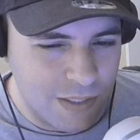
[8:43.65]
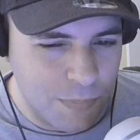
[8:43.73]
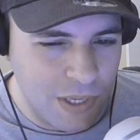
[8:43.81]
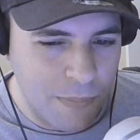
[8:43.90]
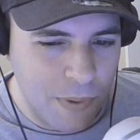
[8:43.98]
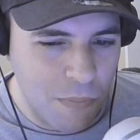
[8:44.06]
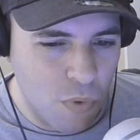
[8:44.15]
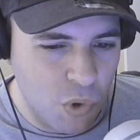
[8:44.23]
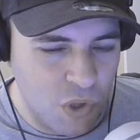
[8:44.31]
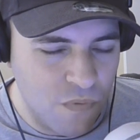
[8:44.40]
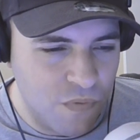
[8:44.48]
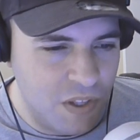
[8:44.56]
to be a bit more
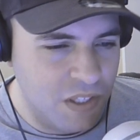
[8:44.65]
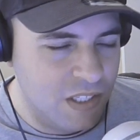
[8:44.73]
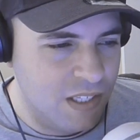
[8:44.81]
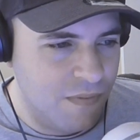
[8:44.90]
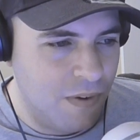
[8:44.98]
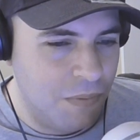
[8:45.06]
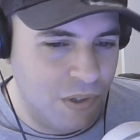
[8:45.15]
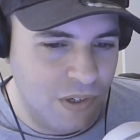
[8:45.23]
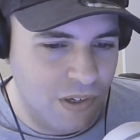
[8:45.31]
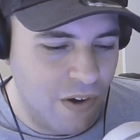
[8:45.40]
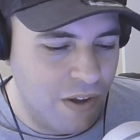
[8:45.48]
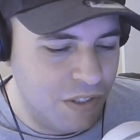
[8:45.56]
convinced if I'm going
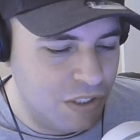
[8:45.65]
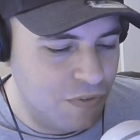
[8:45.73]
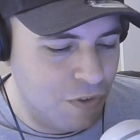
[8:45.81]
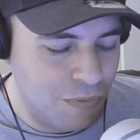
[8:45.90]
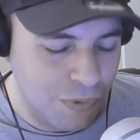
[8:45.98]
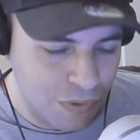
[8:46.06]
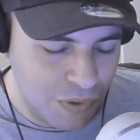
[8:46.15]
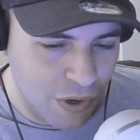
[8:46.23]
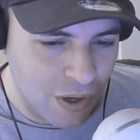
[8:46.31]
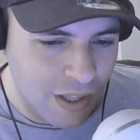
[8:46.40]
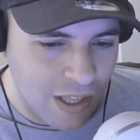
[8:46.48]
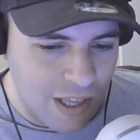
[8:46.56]
to like this film or
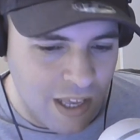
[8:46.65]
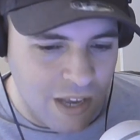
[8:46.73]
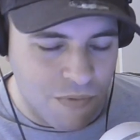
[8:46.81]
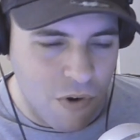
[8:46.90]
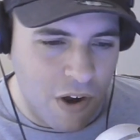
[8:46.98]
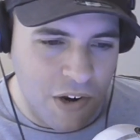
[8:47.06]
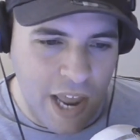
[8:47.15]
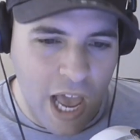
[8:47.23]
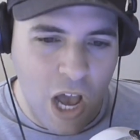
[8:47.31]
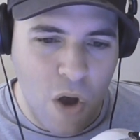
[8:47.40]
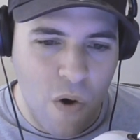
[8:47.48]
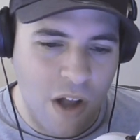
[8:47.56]
not. Right
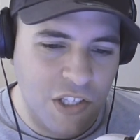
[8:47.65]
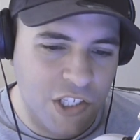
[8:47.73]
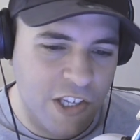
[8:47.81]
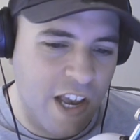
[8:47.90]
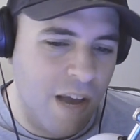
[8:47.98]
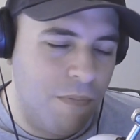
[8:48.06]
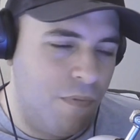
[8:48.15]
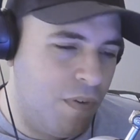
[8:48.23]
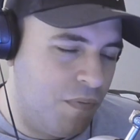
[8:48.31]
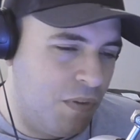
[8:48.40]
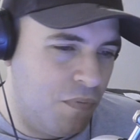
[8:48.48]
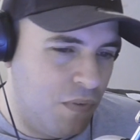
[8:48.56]
now, I'd say I'm
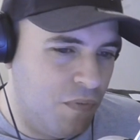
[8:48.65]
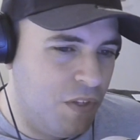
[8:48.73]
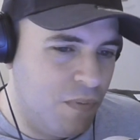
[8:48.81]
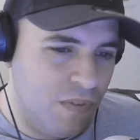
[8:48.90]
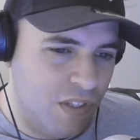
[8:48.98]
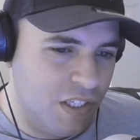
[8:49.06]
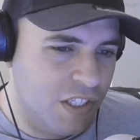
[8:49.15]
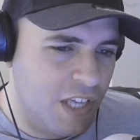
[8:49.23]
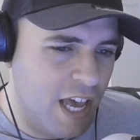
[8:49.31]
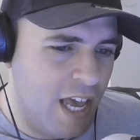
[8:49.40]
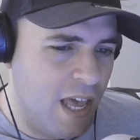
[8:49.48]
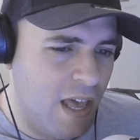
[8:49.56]
50-50 with this
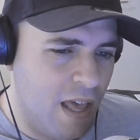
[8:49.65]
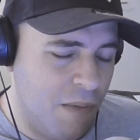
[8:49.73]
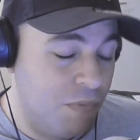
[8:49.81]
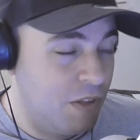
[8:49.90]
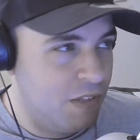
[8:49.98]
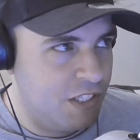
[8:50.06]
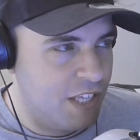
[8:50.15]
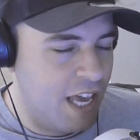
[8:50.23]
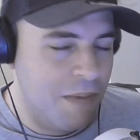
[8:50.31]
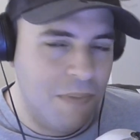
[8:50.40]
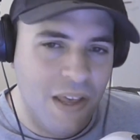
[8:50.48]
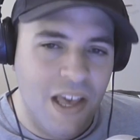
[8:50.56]
game. Uh, this
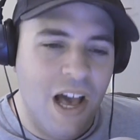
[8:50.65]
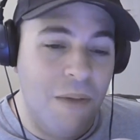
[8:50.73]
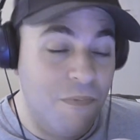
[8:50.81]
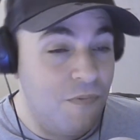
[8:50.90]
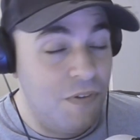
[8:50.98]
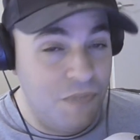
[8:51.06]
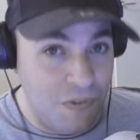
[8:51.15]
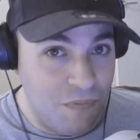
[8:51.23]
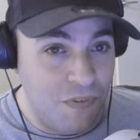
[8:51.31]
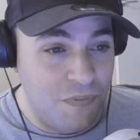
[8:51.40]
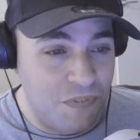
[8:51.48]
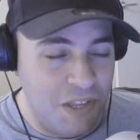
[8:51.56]
game,
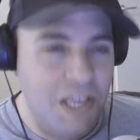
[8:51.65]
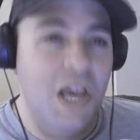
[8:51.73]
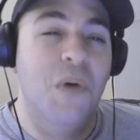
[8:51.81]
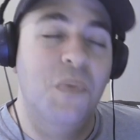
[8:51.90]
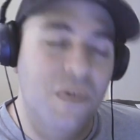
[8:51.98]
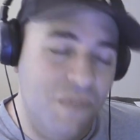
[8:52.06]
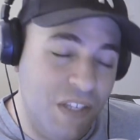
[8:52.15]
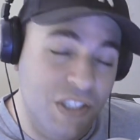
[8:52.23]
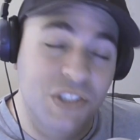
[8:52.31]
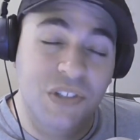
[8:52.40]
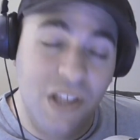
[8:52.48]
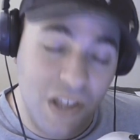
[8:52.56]
50-50 with
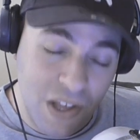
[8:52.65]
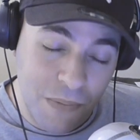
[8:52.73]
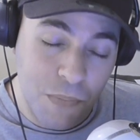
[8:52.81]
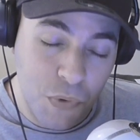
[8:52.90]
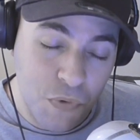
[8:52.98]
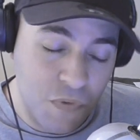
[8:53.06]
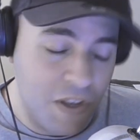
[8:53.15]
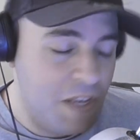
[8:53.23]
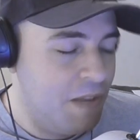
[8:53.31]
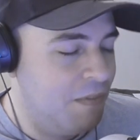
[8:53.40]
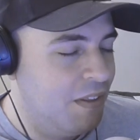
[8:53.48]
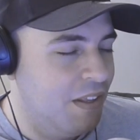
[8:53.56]
this uh,
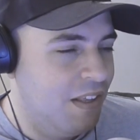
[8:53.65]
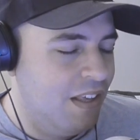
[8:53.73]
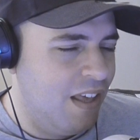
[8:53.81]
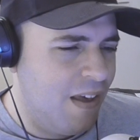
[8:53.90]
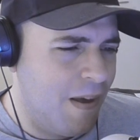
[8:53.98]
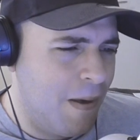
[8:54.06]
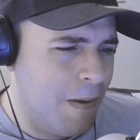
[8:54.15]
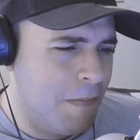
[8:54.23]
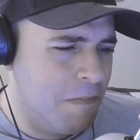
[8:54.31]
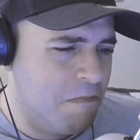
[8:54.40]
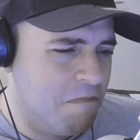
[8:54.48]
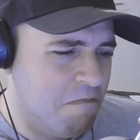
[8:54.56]
movie.
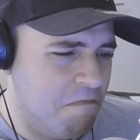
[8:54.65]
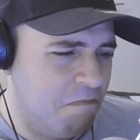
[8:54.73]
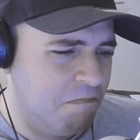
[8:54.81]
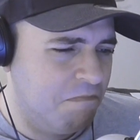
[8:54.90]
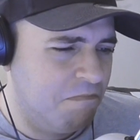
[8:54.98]
Um,